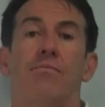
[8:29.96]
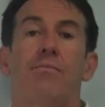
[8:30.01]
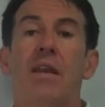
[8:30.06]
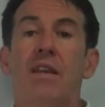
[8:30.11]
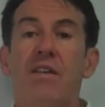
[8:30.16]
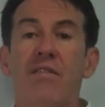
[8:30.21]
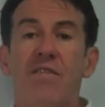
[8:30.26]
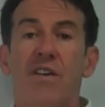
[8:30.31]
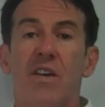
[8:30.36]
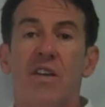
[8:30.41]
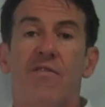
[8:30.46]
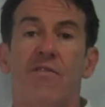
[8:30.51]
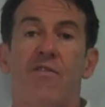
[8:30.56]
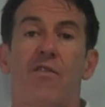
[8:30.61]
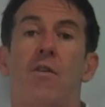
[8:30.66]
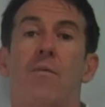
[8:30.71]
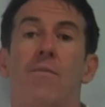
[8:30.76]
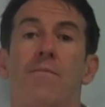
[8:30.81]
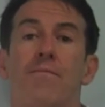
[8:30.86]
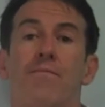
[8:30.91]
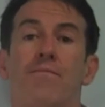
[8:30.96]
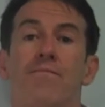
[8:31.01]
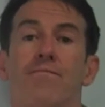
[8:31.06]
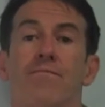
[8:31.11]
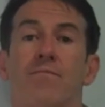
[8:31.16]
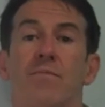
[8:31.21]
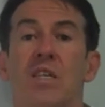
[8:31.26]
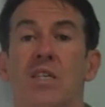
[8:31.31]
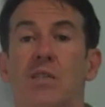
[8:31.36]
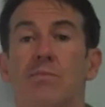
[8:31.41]
benefit from
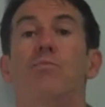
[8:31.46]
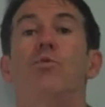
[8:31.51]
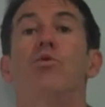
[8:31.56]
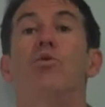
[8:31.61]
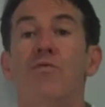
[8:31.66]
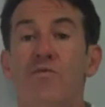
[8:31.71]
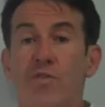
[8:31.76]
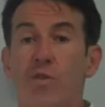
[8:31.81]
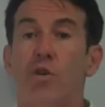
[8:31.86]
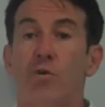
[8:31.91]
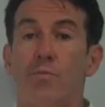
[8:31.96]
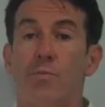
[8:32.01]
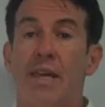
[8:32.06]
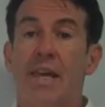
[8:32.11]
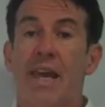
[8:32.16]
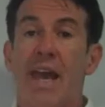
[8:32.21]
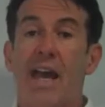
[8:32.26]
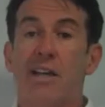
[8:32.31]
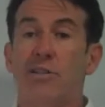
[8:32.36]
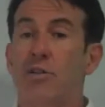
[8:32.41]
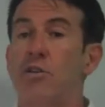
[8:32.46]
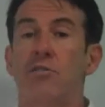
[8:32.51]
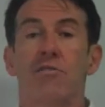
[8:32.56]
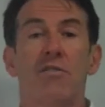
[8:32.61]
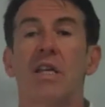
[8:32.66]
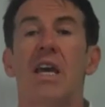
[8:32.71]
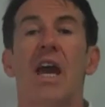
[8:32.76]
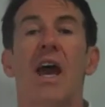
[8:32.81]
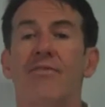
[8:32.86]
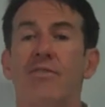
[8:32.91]
this move toward being Agile, you
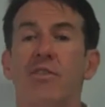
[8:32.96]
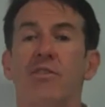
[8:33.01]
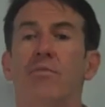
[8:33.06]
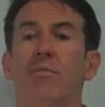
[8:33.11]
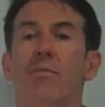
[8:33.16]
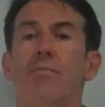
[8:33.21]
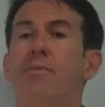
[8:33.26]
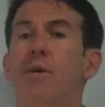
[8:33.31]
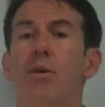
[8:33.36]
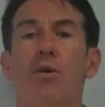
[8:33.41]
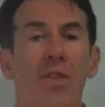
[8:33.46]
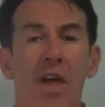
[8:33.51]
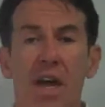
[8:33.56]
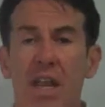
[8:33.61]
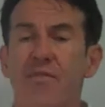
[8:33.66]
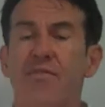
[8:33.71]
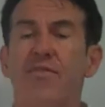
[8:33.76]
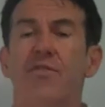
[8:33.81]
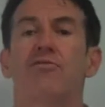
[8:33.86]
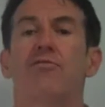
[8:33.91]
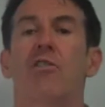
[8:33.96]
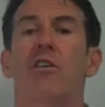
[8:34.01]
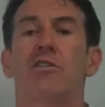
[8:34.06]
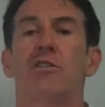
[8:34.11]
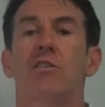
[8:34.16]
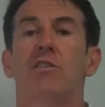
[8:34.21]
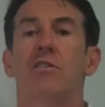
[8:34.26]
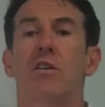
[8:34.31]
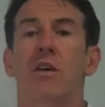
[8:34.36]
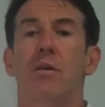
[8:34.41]
really have to build that
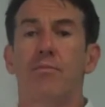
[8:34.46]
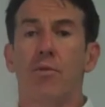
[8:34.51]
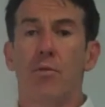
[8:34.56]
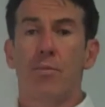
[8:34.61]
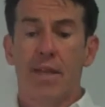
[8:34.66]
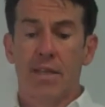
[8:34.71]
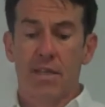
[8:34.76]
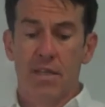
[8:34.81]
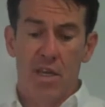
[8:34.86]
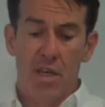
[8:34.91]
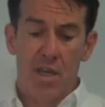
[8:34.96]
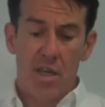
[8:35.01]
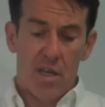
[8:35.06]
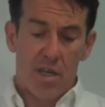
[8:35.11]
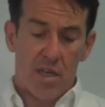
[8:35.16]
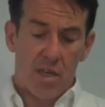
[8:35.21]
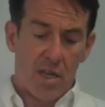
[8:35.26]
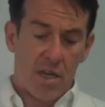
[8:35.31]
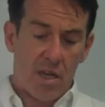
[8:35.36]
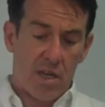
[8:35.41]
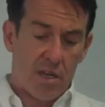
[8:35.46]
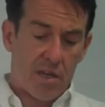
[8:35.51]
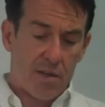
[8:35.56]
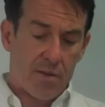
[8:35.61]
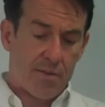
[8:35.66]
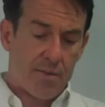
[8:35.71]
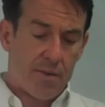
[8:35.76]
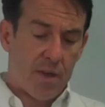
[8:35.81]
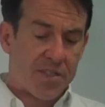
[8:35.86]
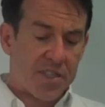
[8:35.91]
infrastructure, implement
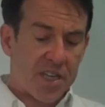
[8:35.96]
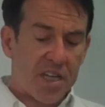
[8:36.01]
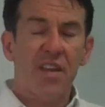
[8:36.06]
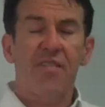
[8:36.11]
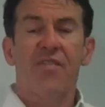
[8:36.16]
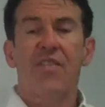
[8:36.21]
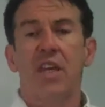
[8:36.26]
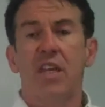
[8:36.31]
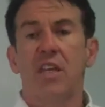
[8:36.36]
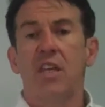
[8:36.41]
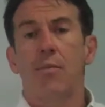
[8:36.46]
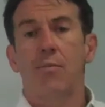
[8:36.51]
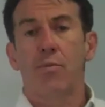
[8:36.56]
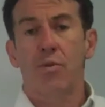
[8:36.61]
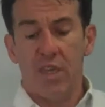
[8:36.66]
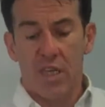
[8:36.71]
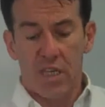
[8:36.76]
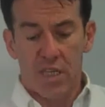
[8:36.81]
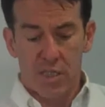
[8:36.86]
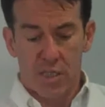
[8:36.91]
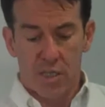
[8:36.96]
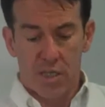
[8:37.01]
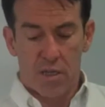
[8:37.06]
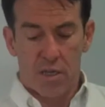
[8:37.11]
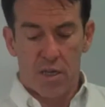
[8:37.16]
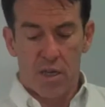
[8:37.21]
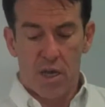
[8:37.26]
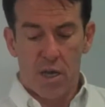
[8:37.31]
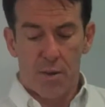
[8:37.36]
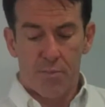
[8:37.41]
a significant number of these
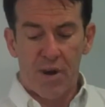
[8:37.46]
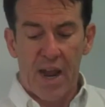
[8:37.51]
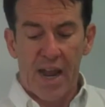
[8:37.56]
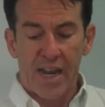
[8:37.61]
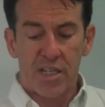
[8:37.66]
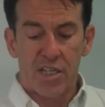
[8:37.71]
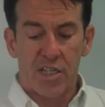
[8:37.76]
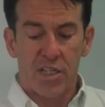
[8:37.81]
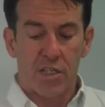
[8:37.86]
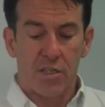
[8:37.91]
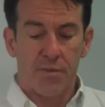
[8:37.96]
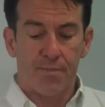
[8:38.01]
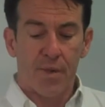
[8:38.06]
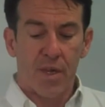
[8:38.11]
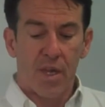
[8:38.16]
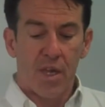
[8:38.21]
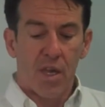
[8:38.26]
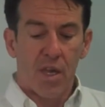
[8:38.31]
practices.